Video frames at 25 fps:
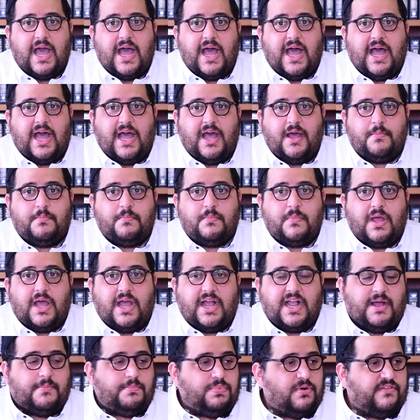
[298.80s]

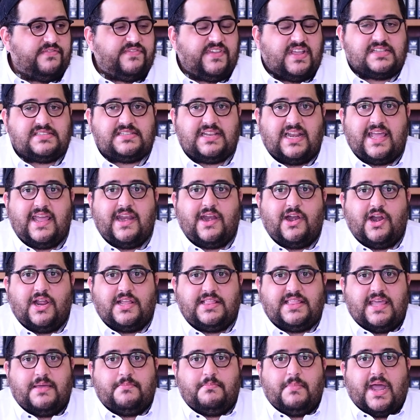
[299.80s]
A couple of years later,
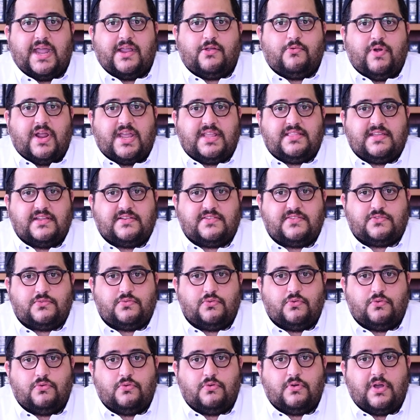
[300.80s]
they migrated
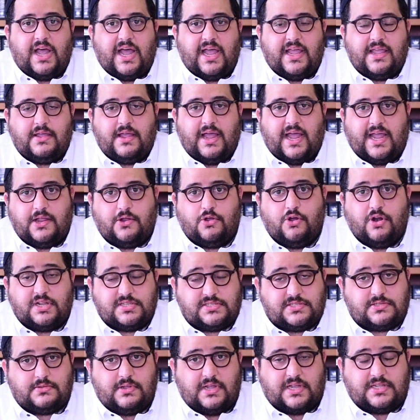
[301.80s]
to, I got
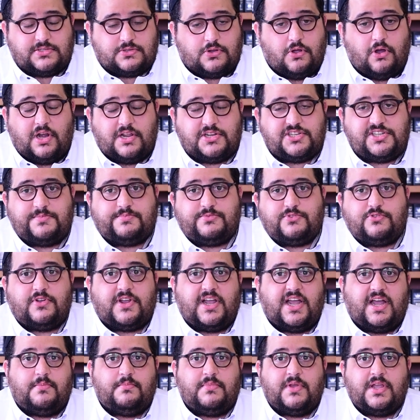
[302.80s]
a scholarship to
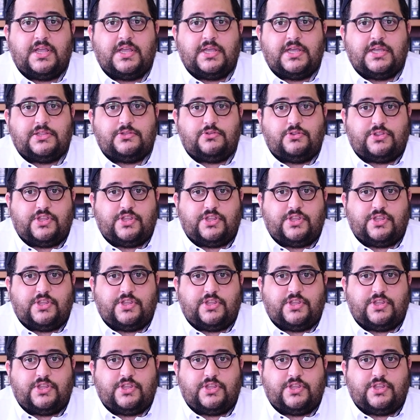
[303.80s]
come to